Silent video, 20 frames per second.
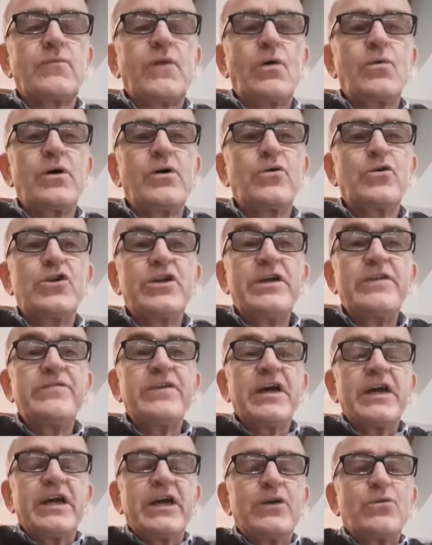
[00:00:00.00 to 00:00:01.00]
Well, good
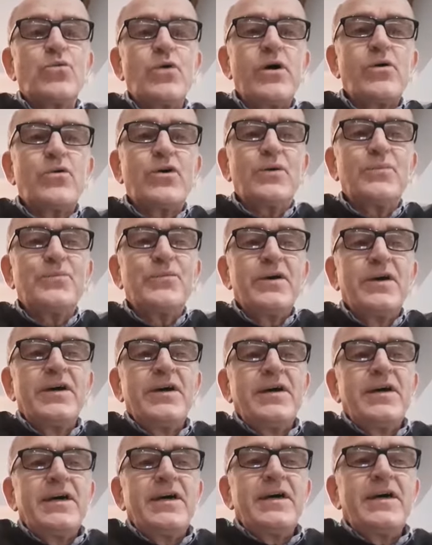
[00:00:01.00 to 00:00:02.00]
evening and welcome
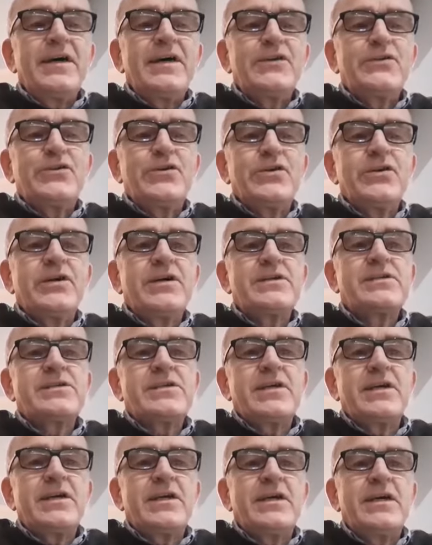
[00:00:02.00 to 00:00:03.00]
to
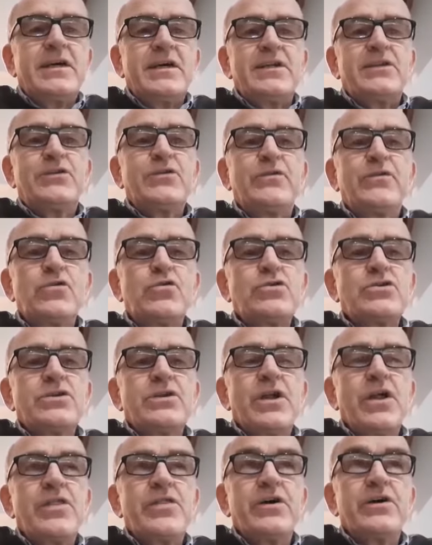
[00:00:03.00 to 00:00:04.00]
this
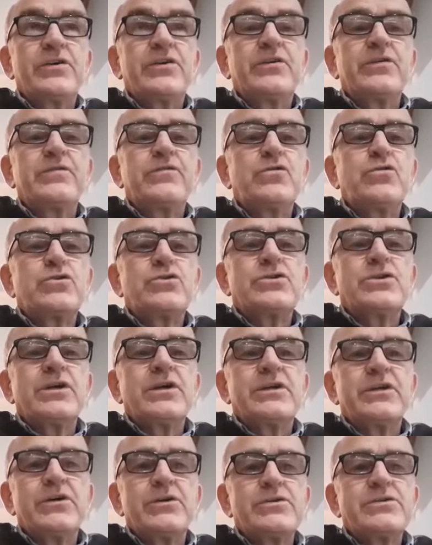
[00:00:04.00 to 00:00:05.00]
devotion, third devotion
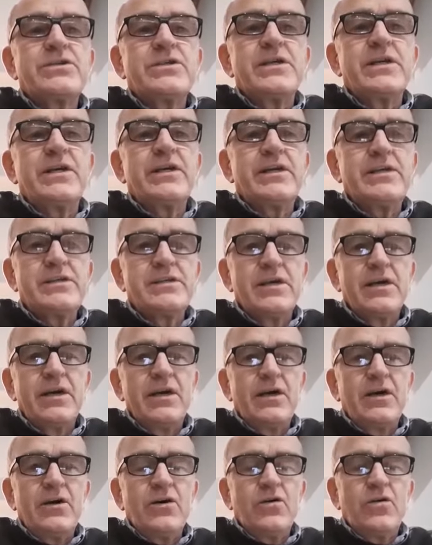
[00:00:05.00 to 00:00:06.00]
in our series
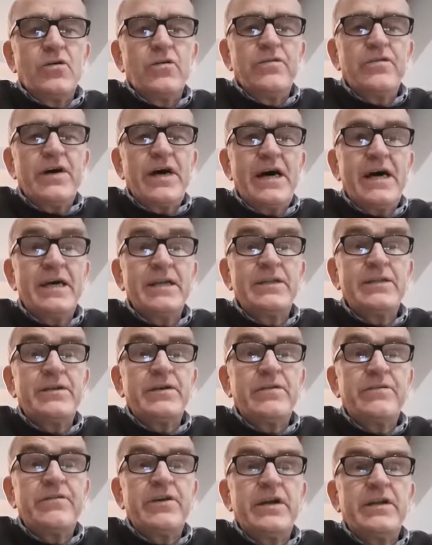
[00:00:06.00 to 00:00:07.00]
of
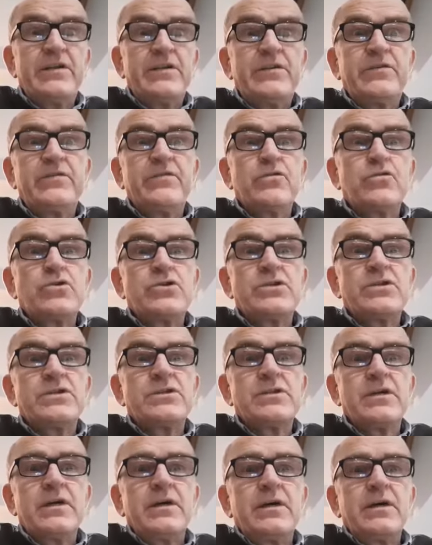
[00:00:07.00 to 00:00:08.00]
Advent
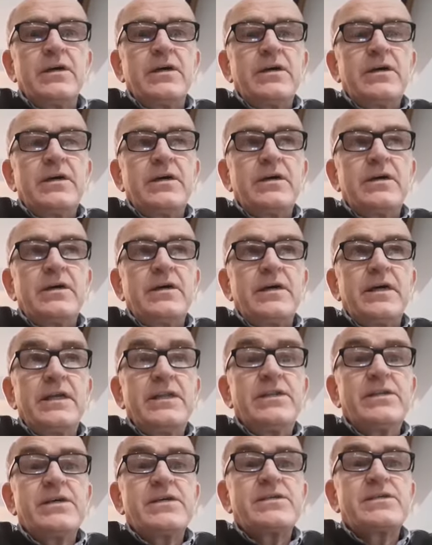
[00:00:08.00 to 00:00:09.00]
devotions
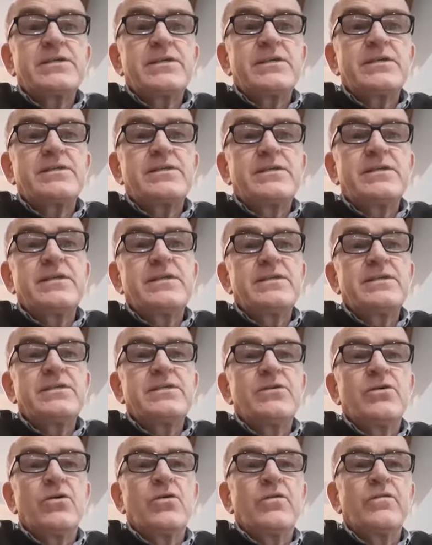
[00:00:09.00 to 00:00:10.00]
in this
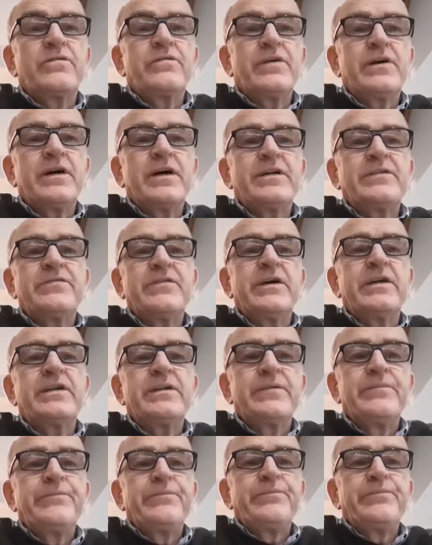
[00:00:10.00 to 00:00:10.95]
season of Advent.